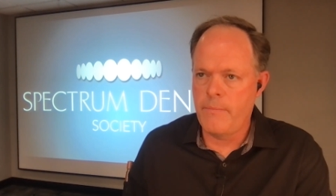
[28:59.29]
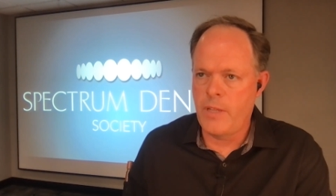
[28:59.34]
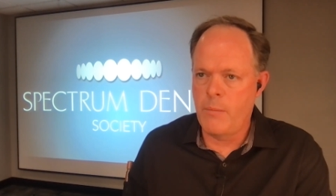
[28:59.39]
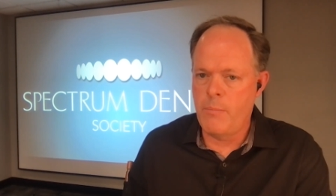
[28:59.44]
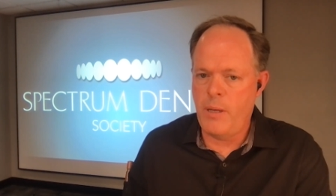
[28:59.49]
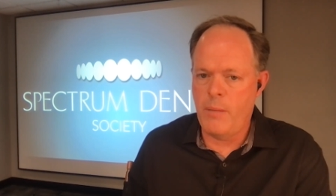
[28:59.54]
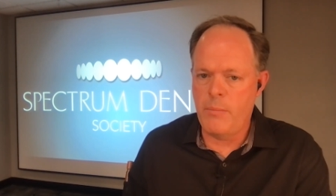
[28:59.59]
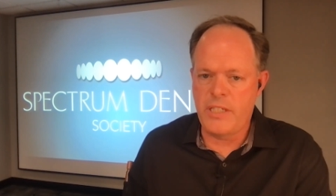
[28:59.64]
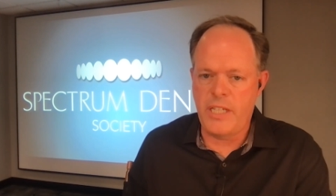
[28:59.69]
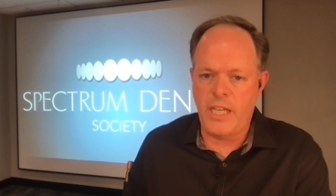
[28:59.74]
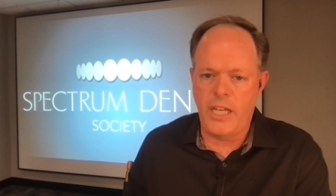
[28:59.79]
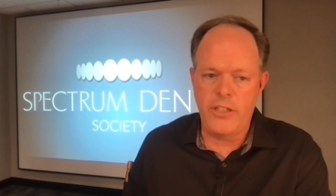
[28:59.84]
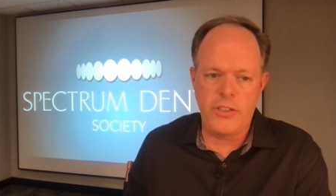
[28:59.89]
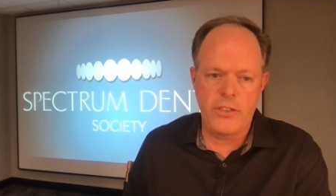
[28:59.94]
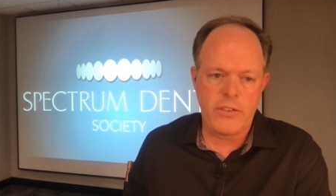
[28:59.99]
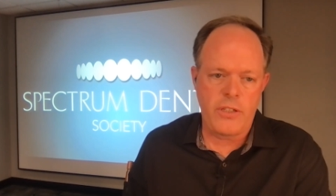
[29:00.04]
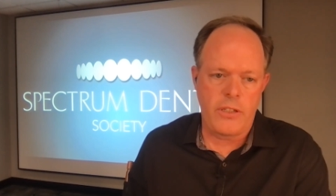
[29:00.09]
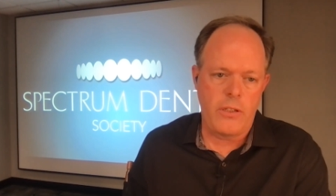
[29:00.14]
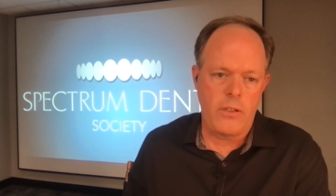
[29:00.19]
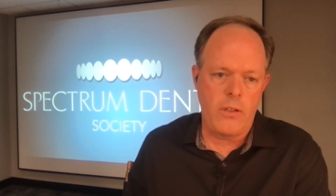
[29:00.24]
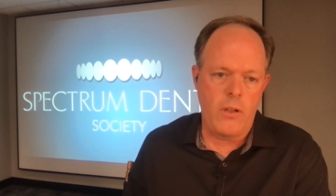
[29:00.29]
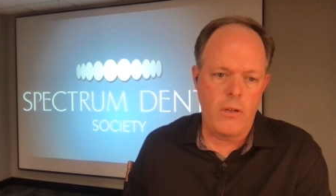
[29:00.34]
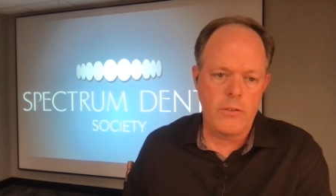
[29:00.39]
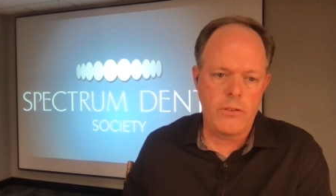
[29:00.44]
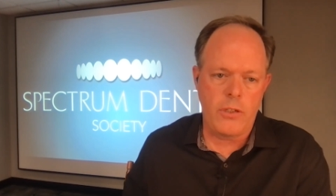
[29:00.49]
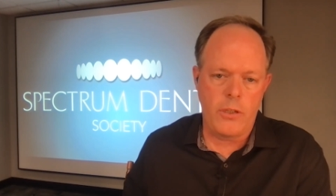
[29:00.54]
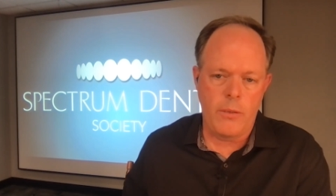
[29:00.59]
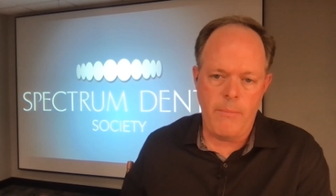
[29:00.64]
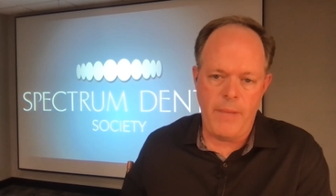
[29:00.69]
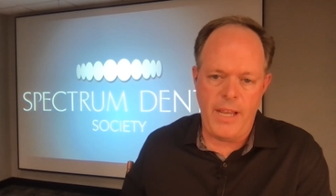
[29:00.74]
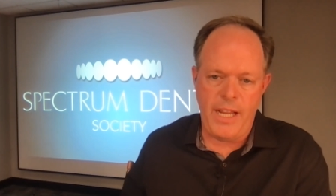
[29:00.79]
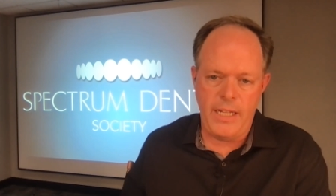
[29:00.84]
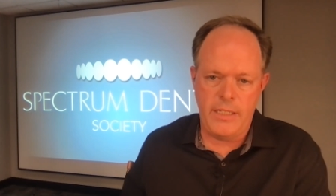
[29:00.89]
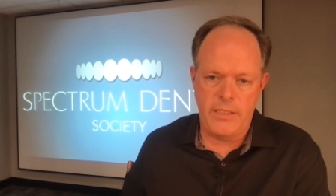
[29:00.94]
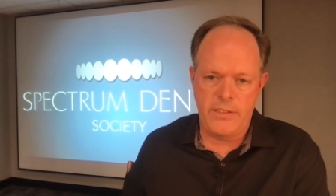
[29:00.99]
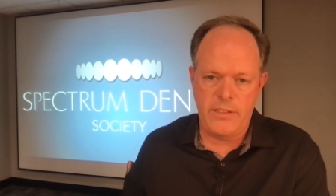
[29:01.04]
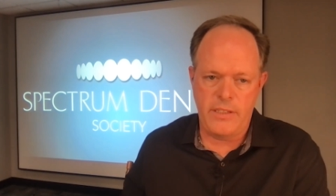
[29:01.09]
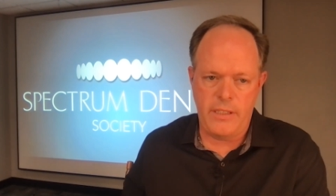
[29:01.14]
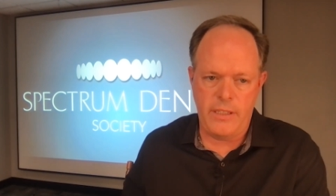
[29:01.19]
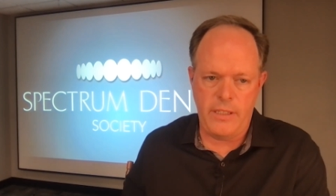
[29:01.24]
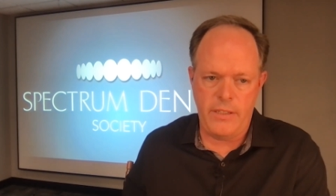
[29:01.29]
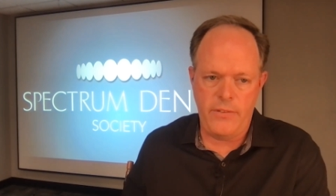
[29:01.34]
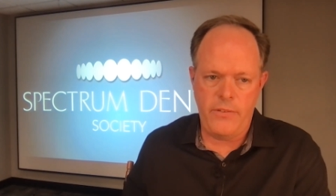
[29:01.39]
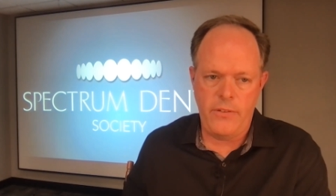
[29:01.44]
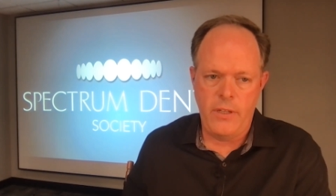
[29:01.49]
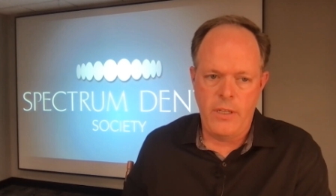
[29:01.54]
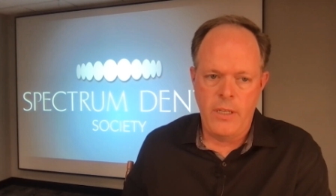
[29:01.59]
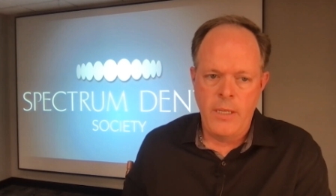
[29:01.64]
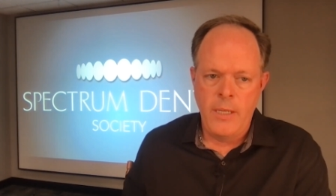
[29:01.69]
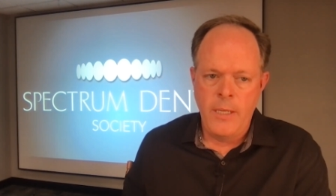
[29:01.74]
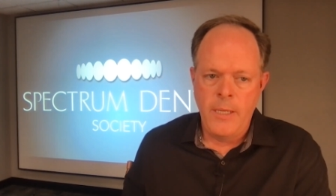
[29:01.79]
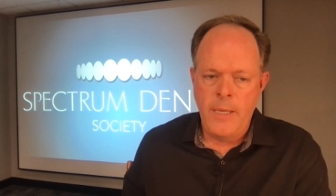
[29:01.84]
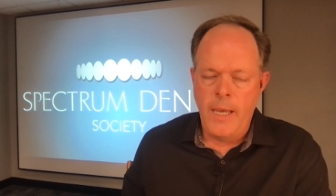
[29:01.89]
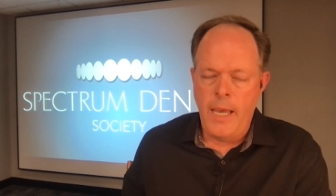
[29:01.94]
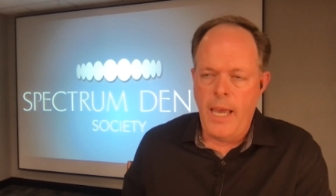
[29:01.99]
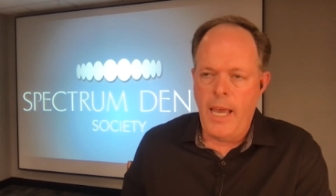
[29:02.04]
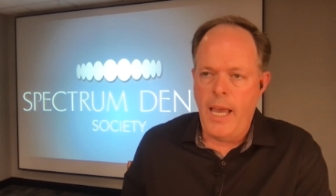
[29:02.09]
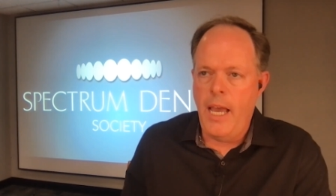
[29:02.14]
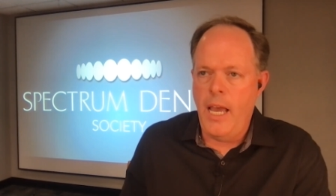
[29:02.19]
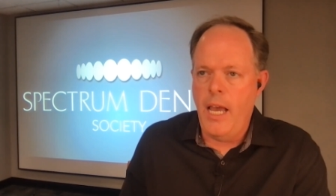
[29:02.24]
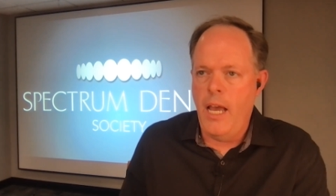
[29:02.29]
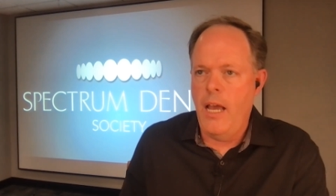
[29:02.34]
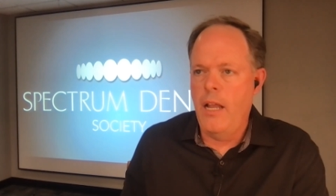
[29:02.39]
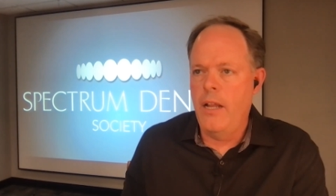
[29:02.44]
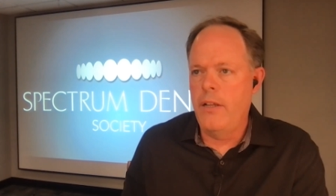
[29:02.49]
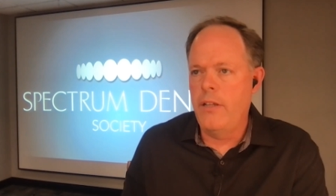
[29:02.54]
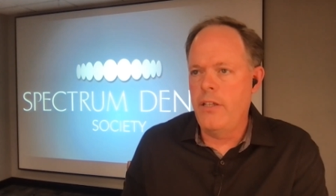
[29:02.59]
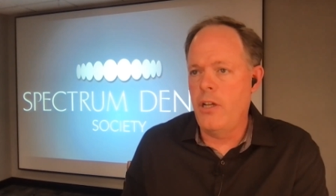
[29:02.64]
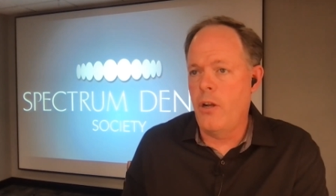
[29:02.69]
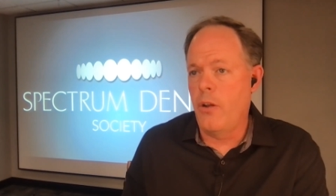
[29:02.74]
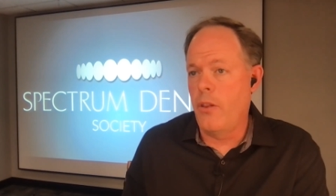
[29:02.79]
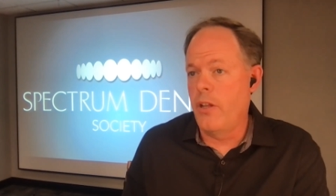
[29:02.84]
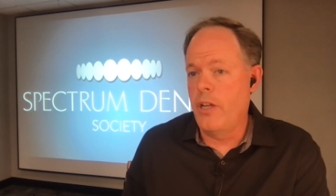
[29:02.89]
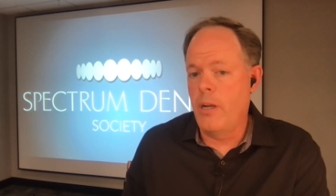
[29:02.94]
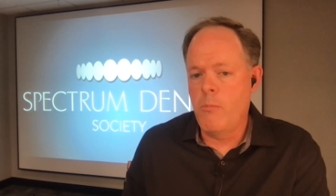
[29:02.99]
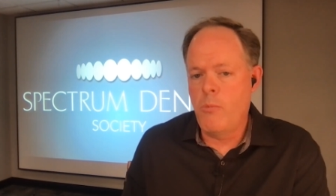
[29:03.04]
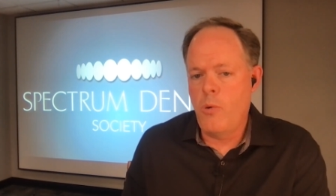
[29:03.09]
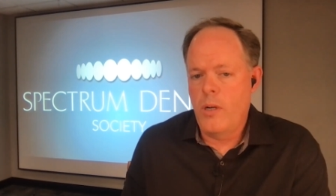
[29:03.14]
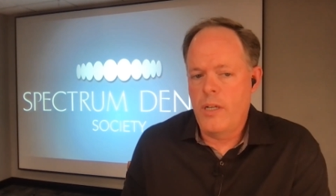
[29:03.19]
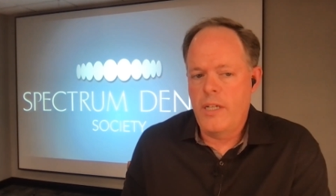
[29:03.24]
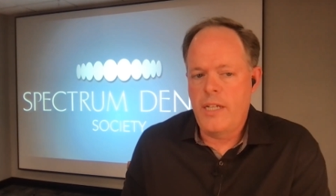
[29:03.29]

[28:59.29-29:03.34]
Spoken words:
publications on the long-term maintenance of these. And, the number one